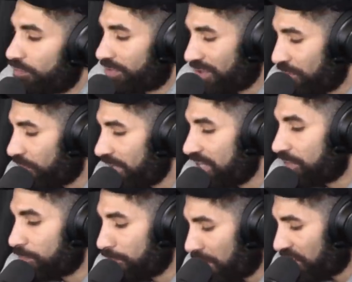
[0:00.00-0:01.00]
you read
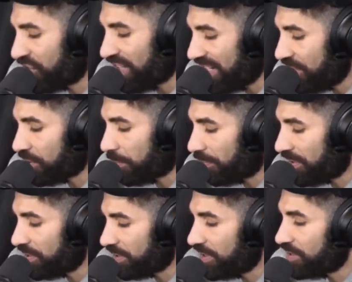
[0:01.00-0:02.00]
much into
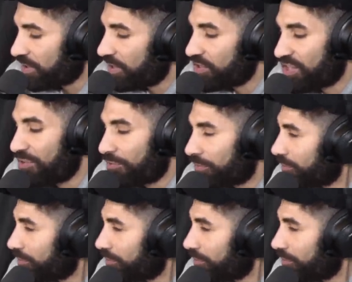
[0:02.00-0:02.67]
pre-season in general?